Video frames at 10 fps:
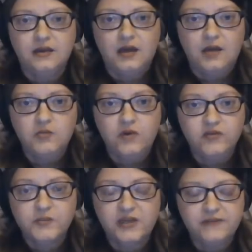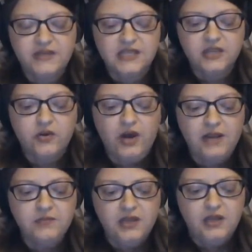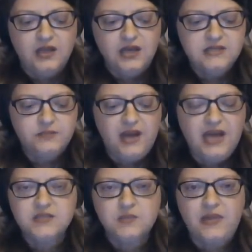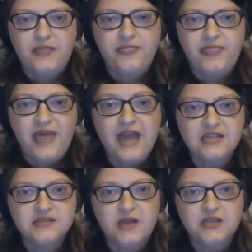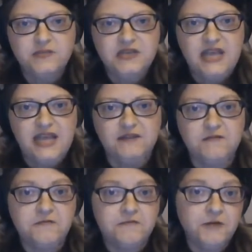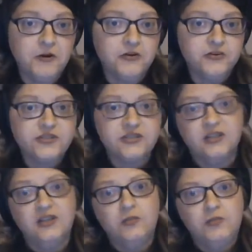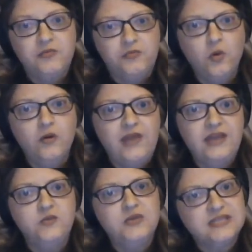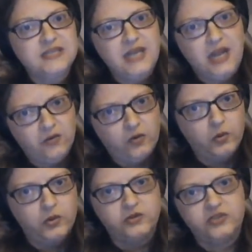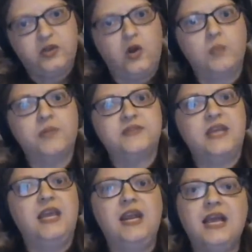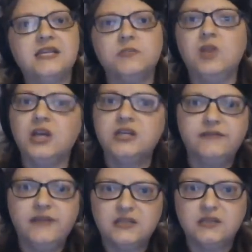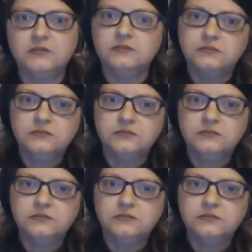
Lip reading: whoever's been convicted of the crime, is it possible that that is meant to be taken first before they do this narrower scope of saying it has to belong to the victim?